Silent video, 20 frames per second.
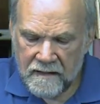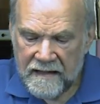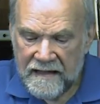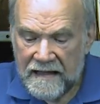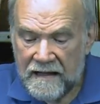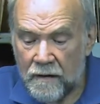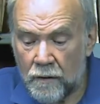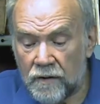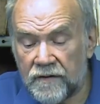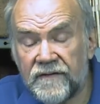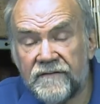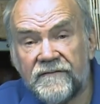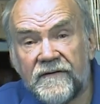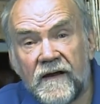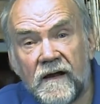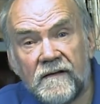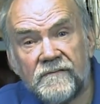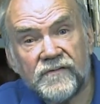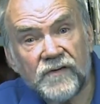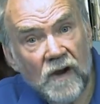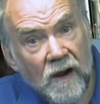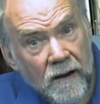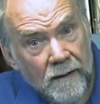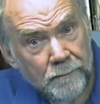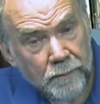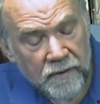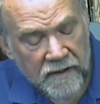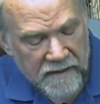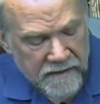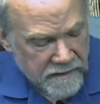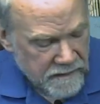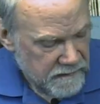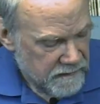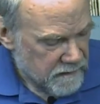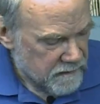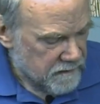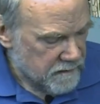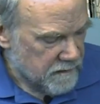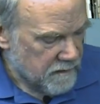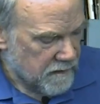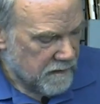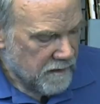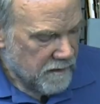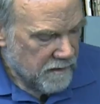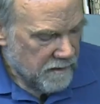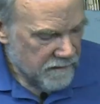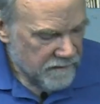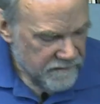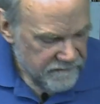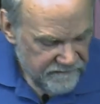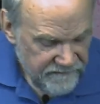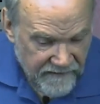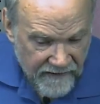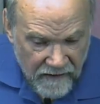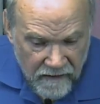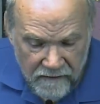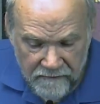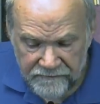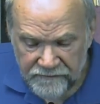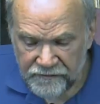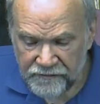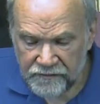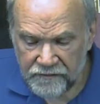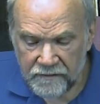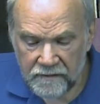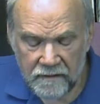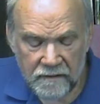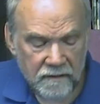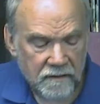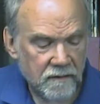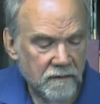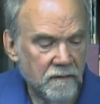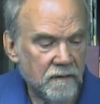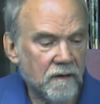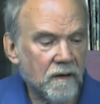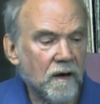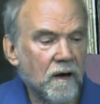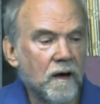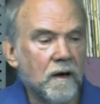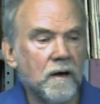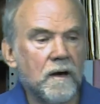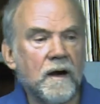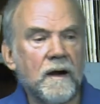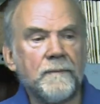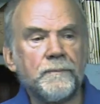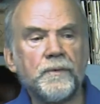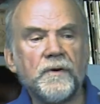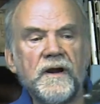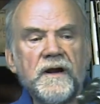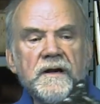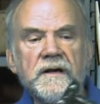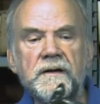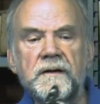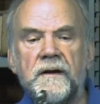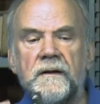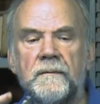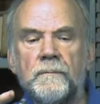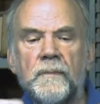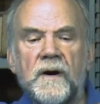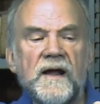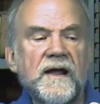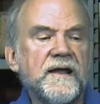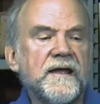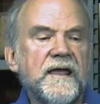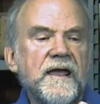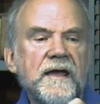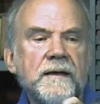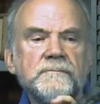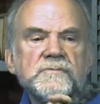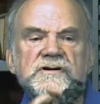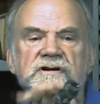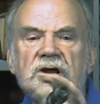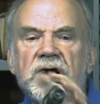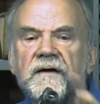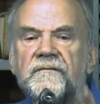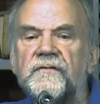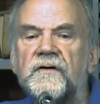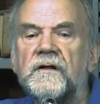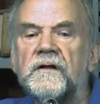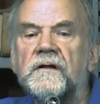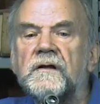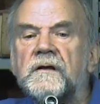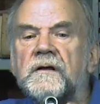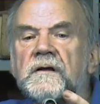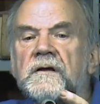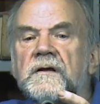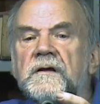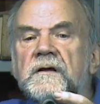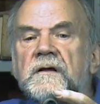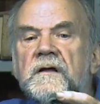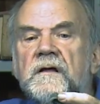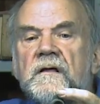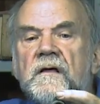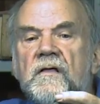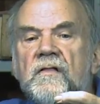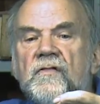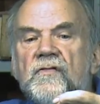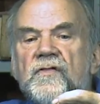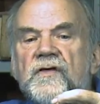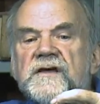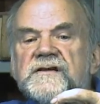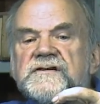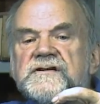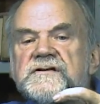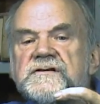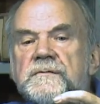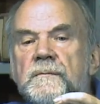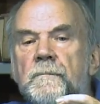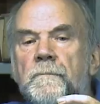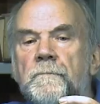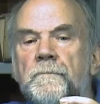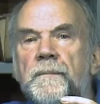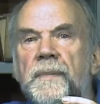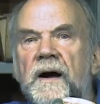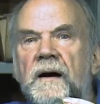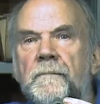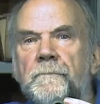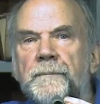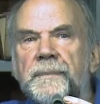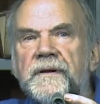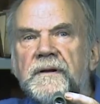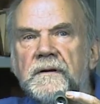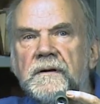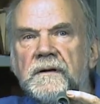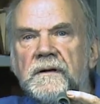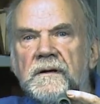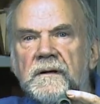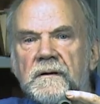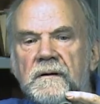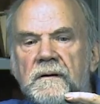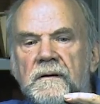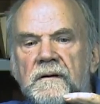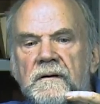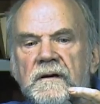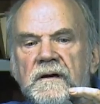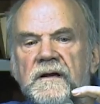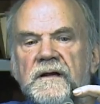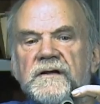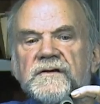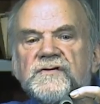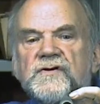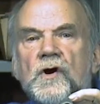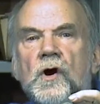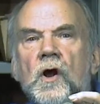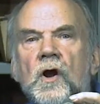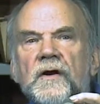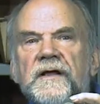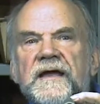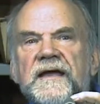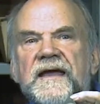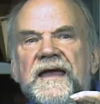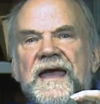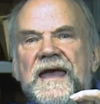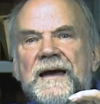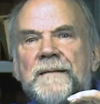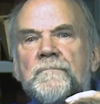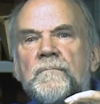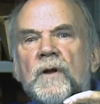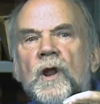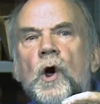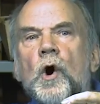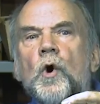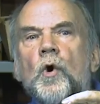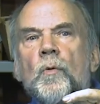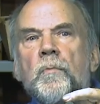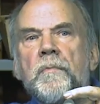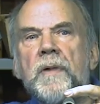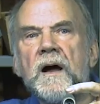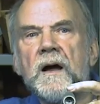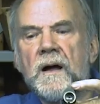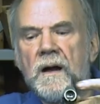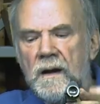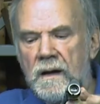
How are the valves operated? The valves are operated by a camshaft. This bump here is called a cam lobe.